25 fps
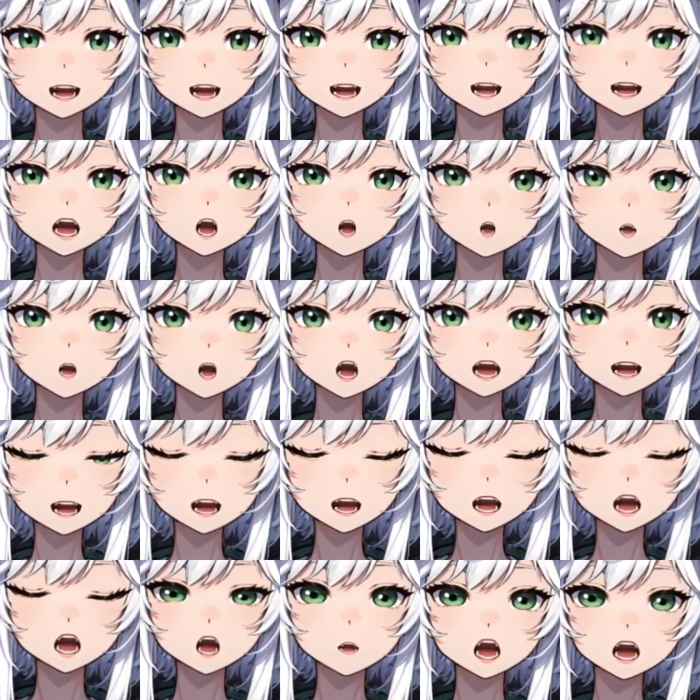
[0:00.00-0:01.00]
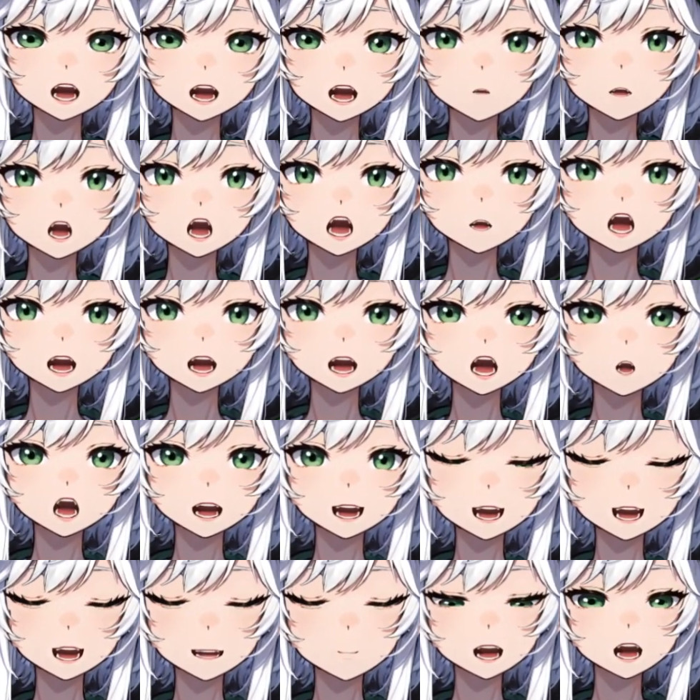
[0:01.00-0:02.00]
rush the resort right away. It's
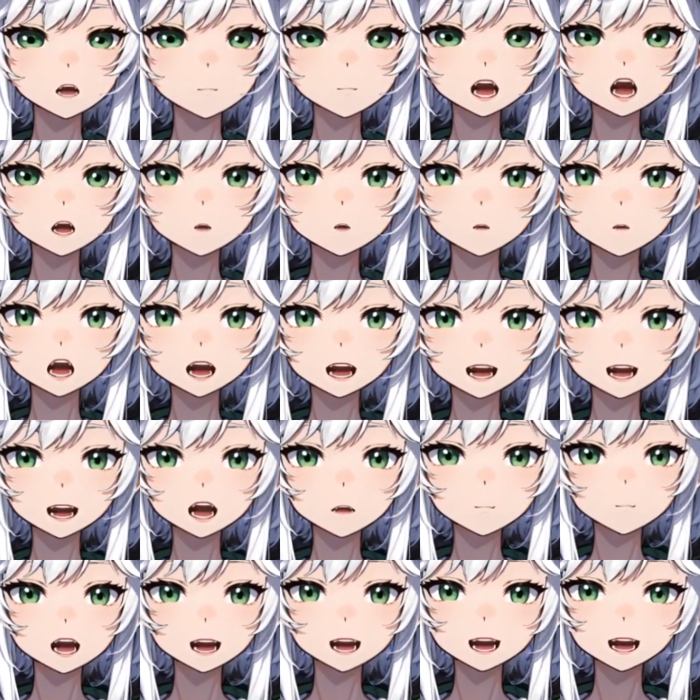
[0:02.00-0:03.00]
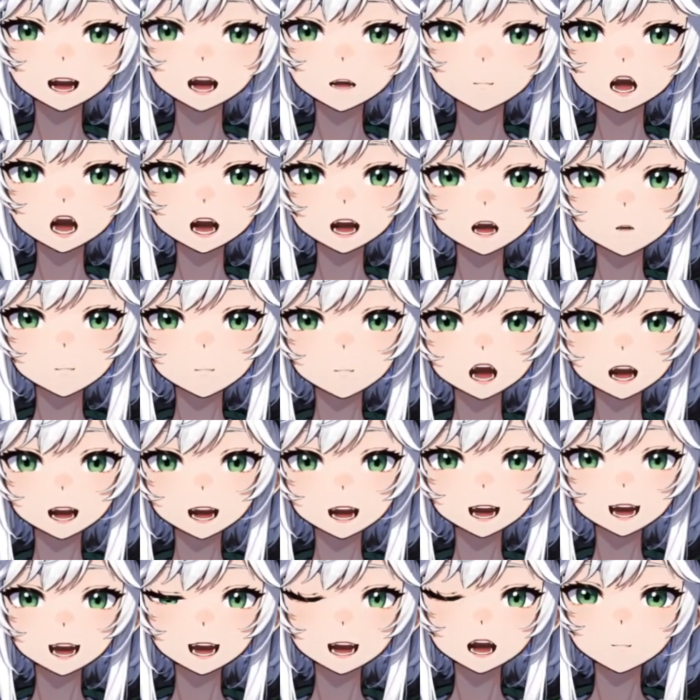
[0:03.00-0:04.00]
where the PvP happens, it's where the loot is, and
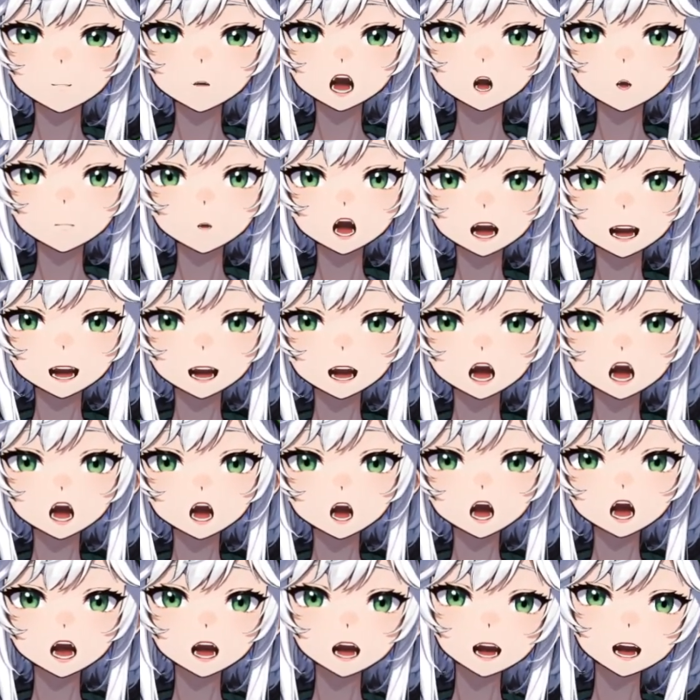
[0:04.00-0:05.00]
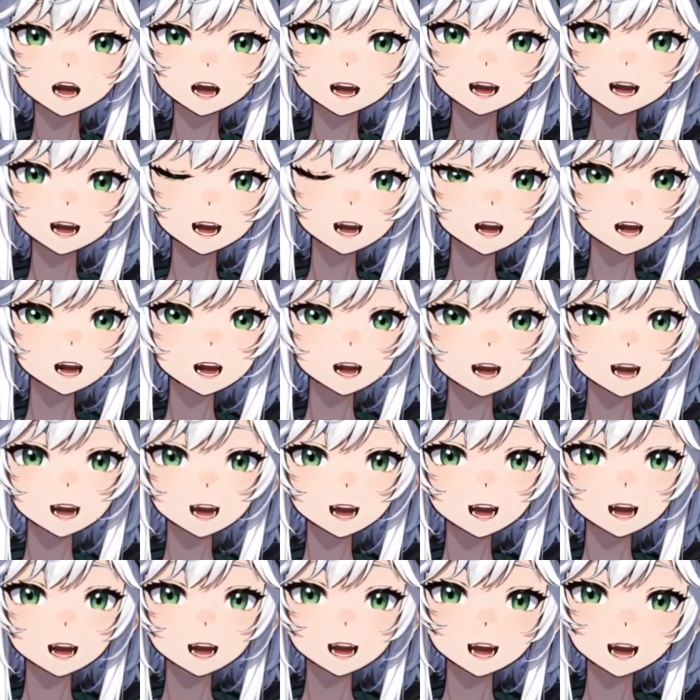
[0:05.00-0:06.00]
it's where the quests are. And the toxic
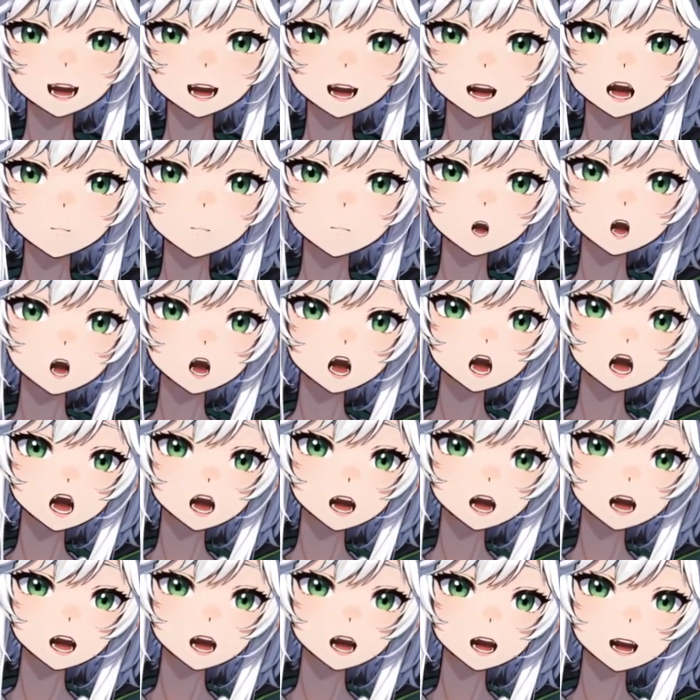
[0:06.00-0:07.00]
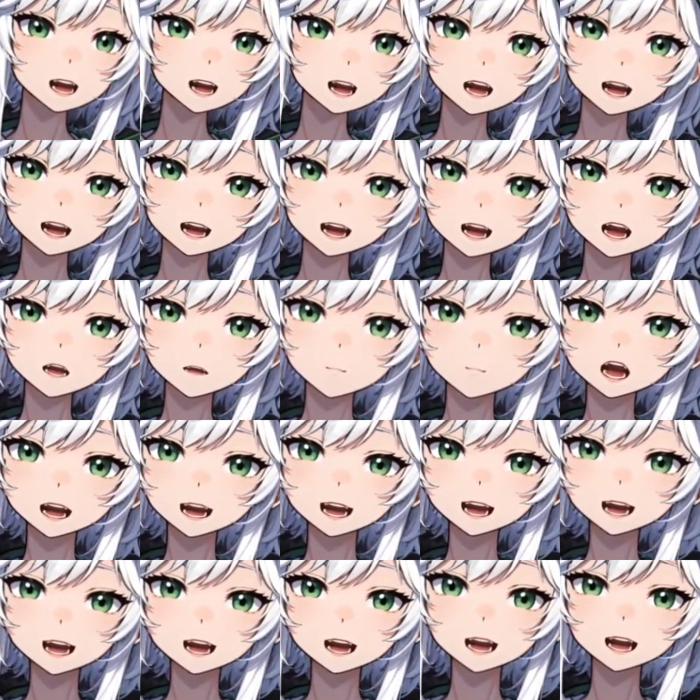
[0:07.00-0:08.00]
endgame players, sorry to admit it,
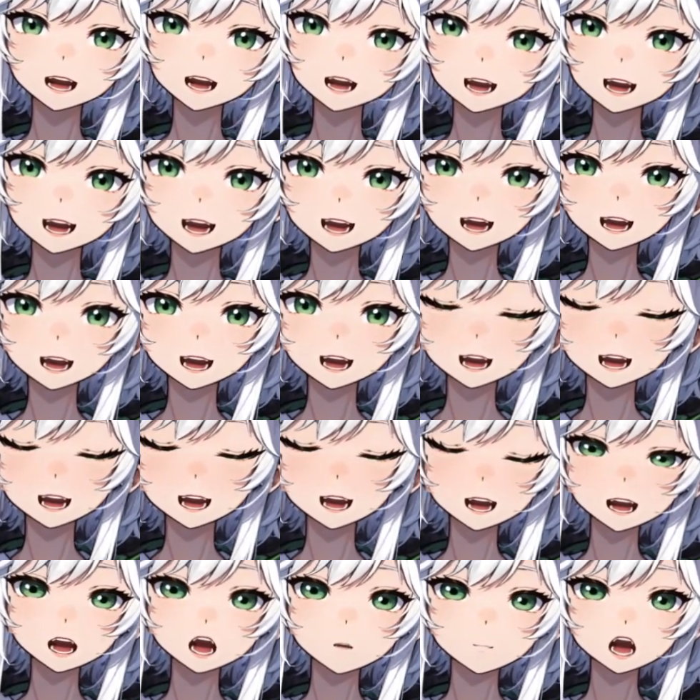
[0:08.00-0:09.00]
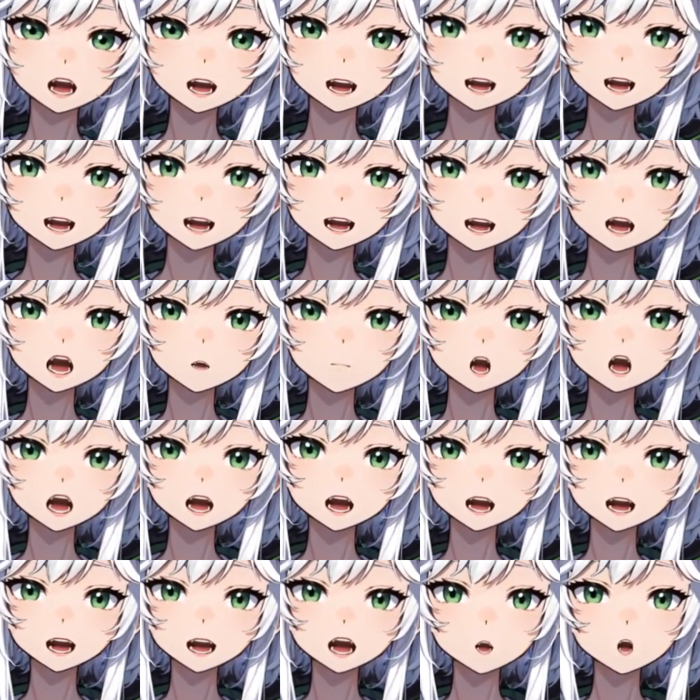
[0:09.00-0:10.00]
they exist, and there's quite a lot of them.
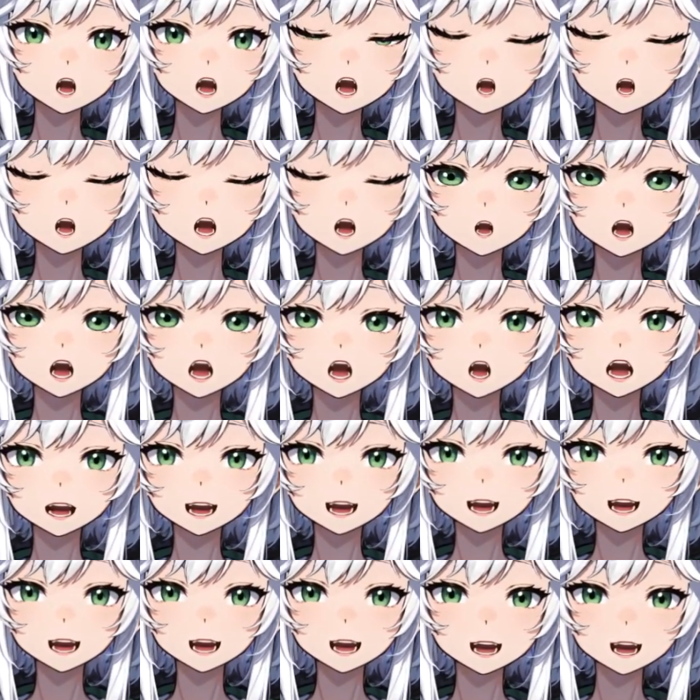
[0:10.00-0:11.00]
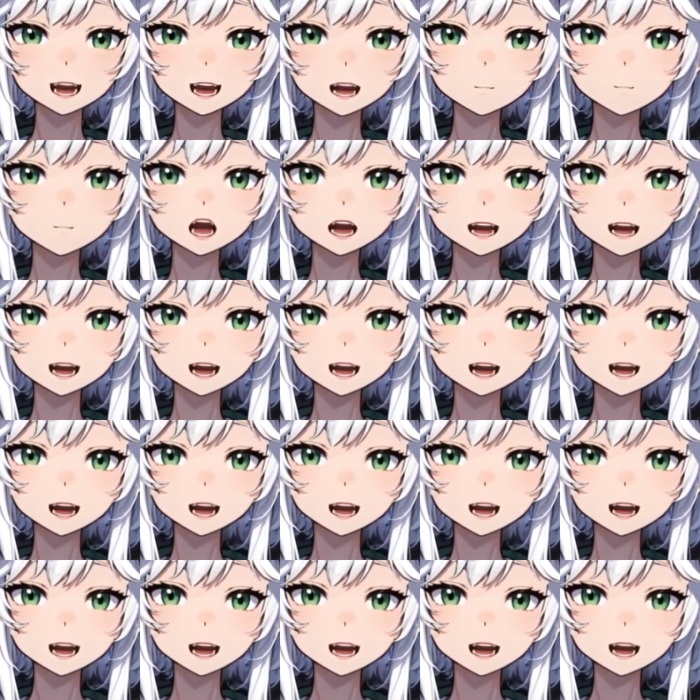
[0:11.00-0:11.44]
They will go there and camp it